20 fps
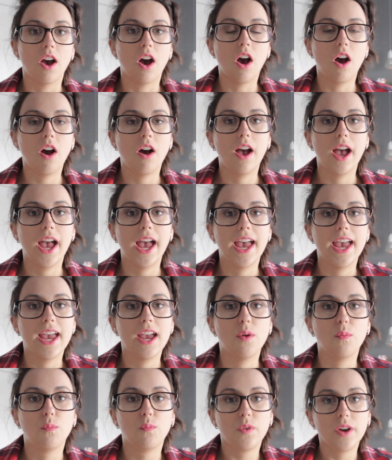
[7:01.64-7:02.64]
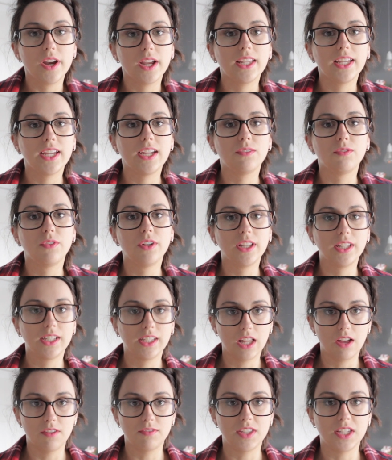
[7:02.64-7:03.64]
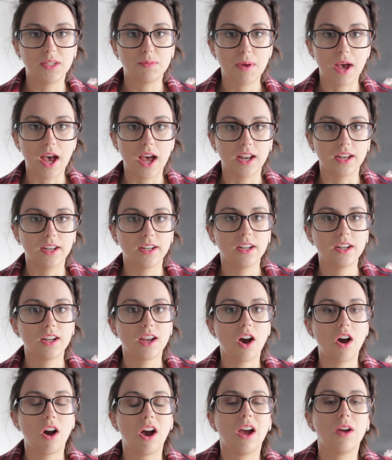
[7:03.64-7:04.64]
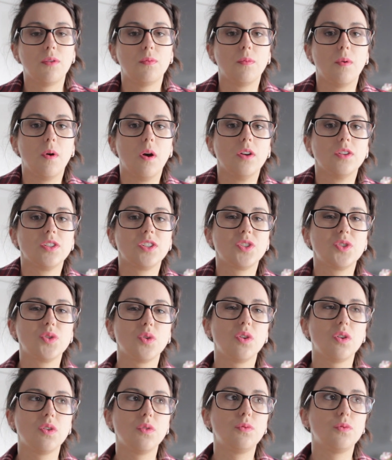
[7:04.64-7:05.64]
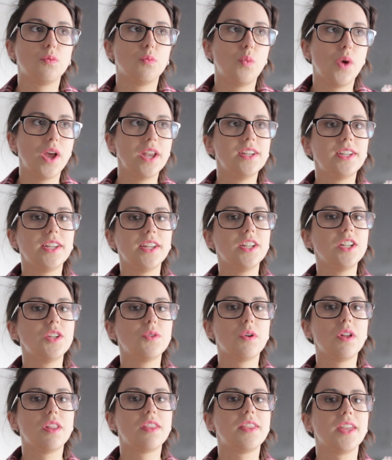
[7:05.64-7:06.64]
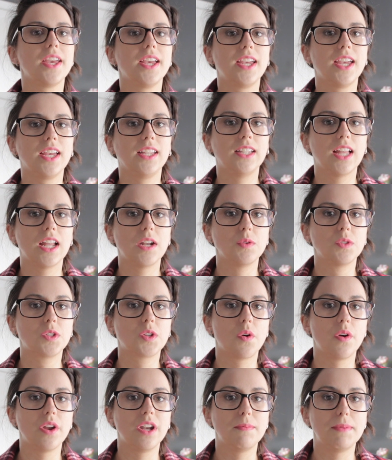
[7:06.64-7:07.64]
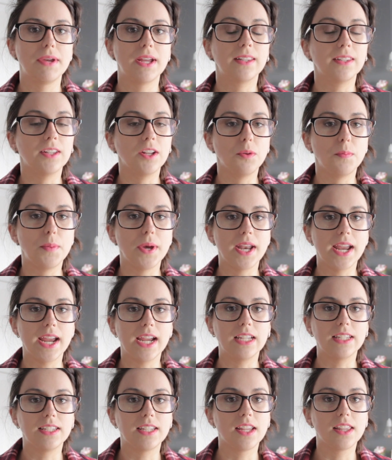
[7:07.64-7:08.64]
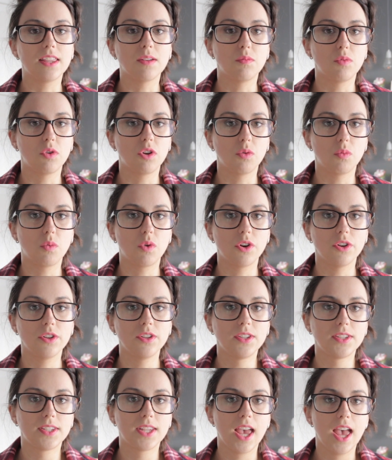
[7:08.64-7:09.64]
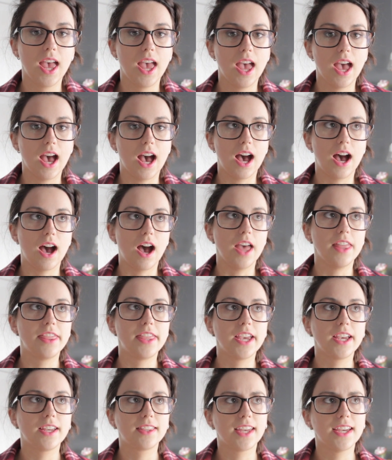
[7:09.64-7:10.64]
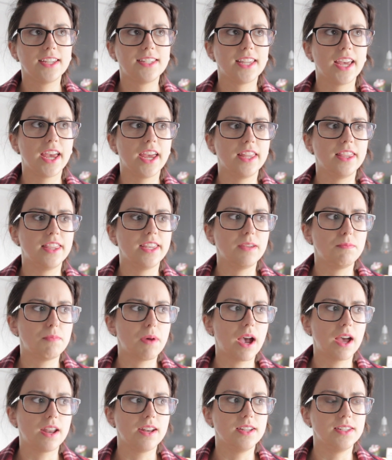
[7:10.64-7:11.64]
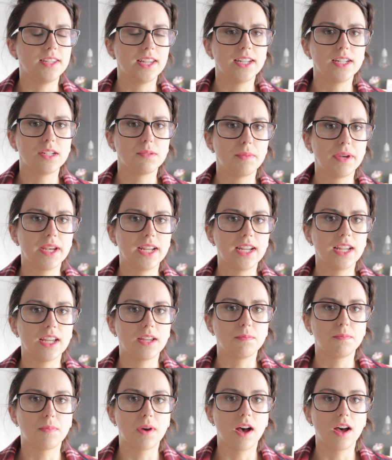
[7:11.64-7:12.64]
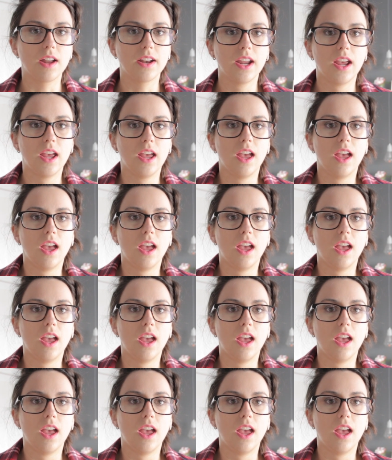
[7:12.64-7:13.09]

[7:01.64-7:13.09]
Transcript: I really love this pattern. I sort of went into it thinking that it was going to be a little bit easier than what it was. I think they say the pattern is intermediate, but